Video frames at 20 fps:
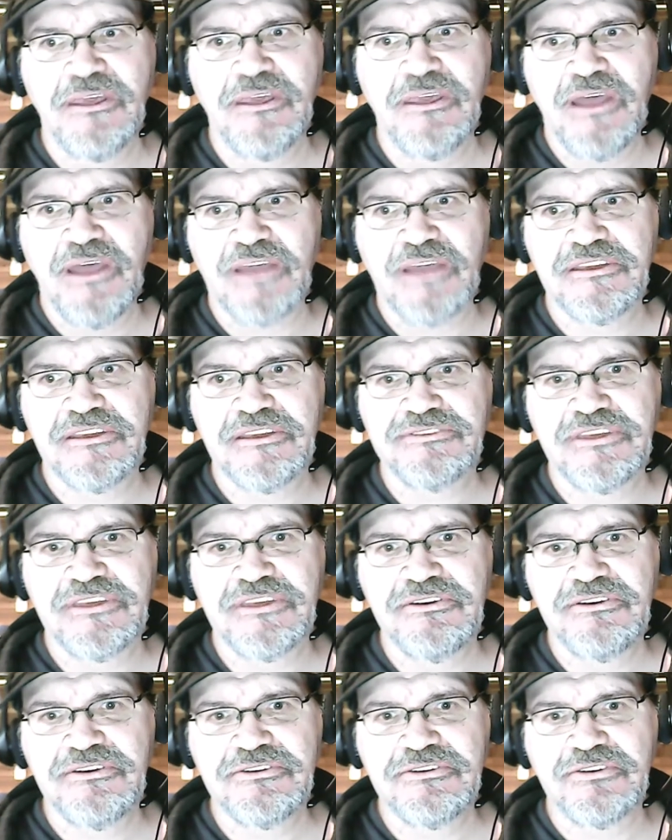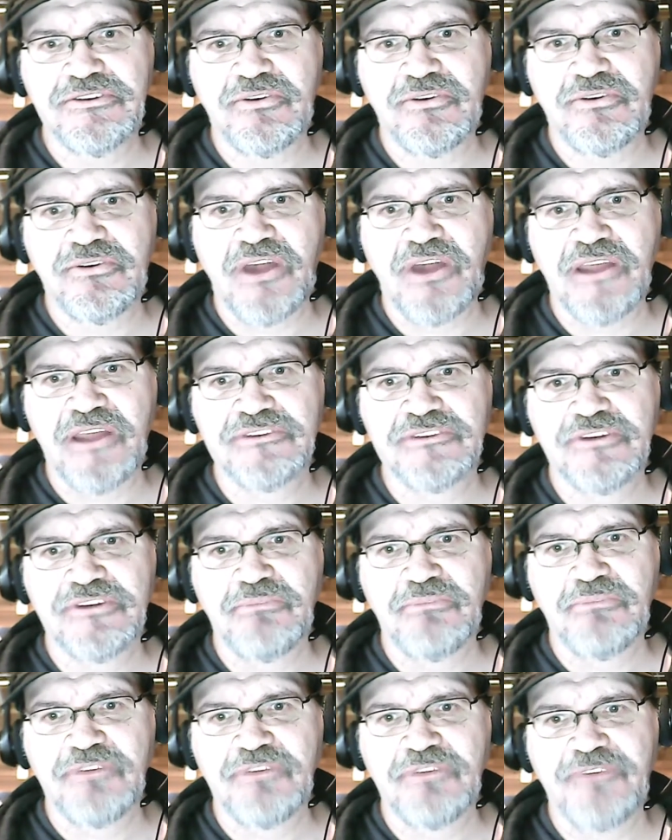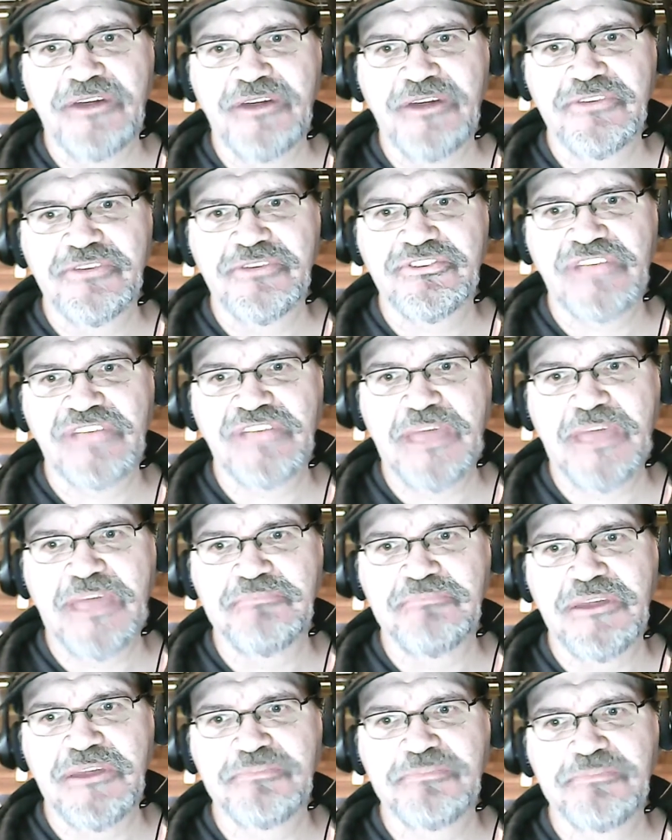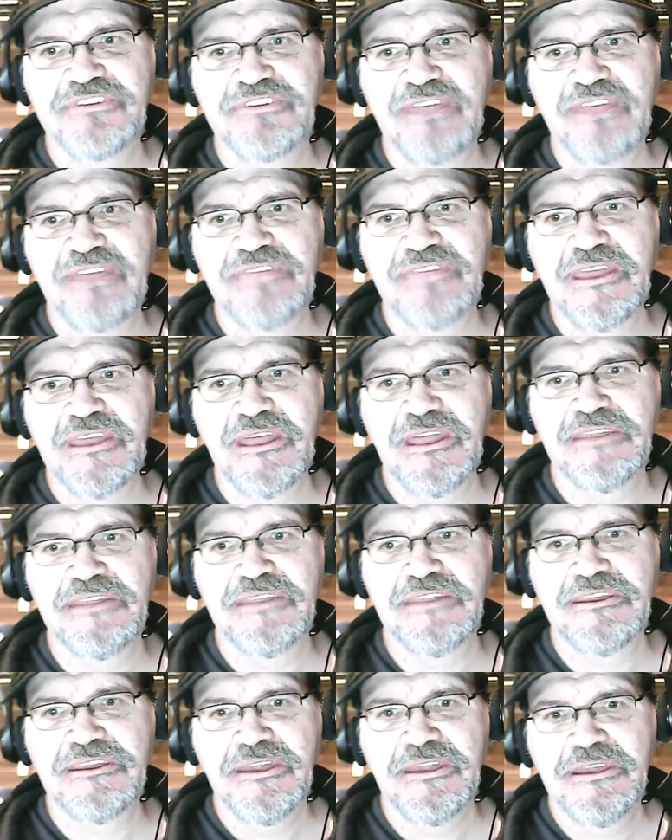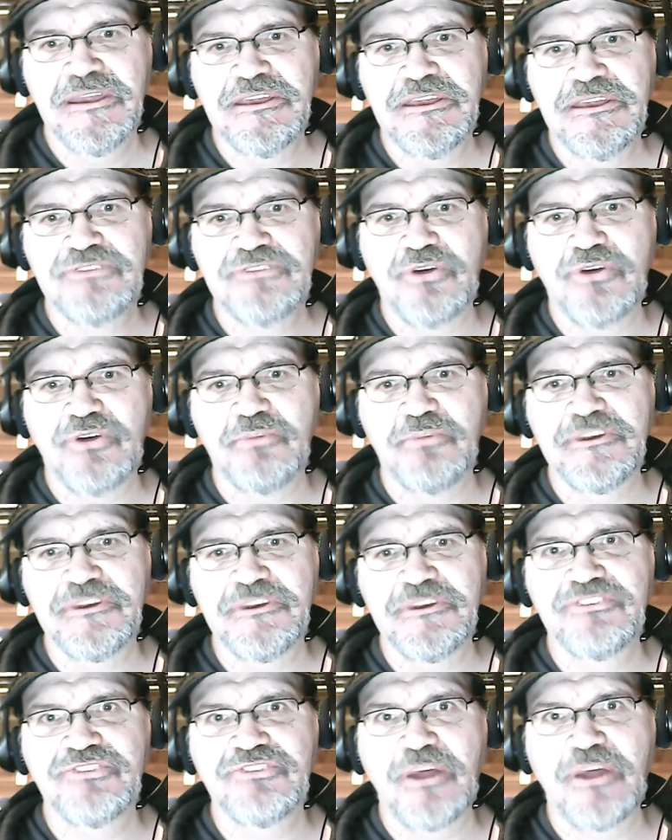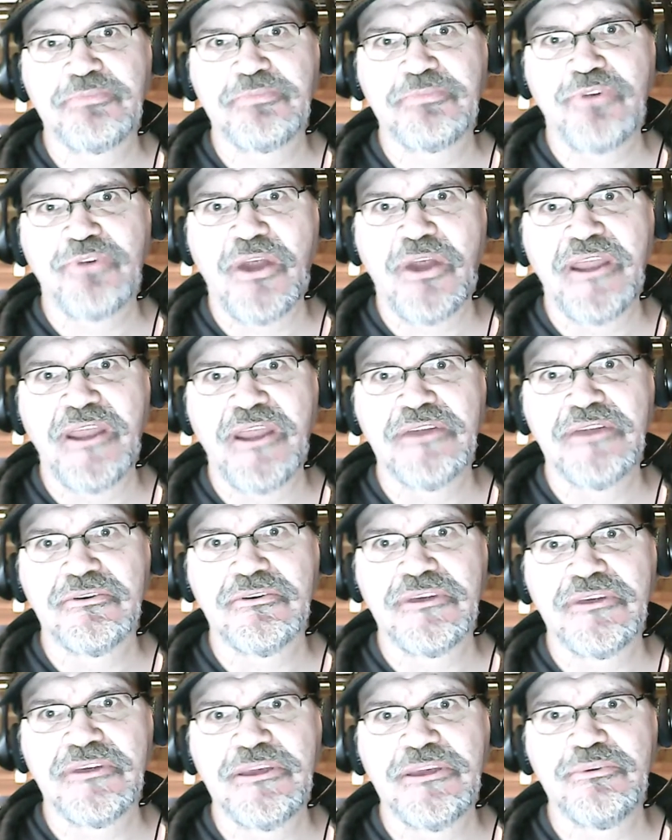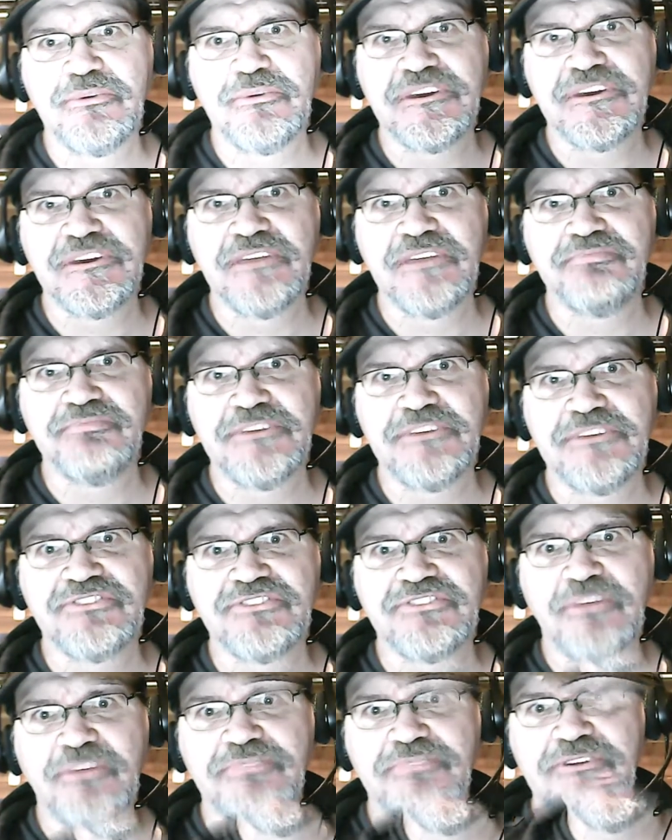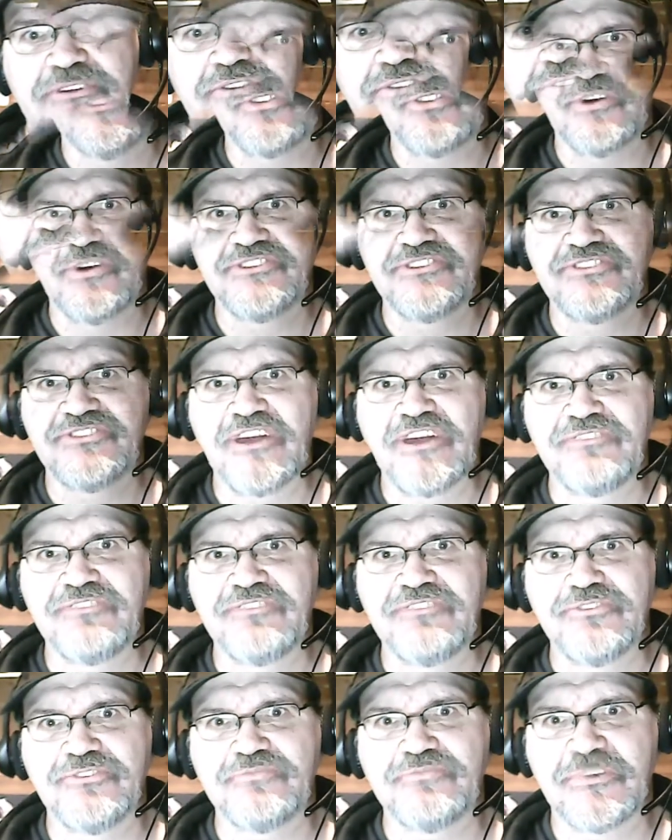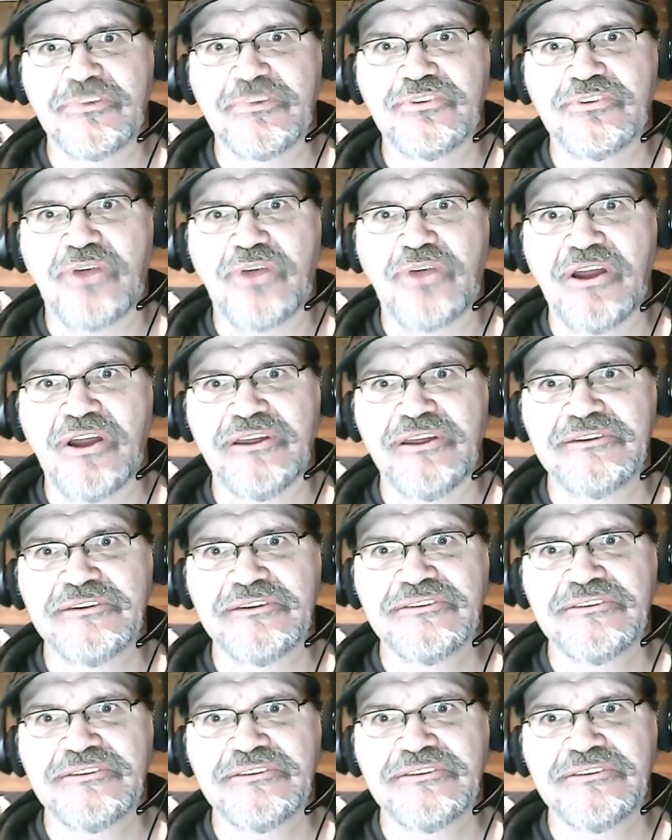I continued to cry until my father slapped me upside the head. He told me to stop crying or he would give me something so I stifled my crying.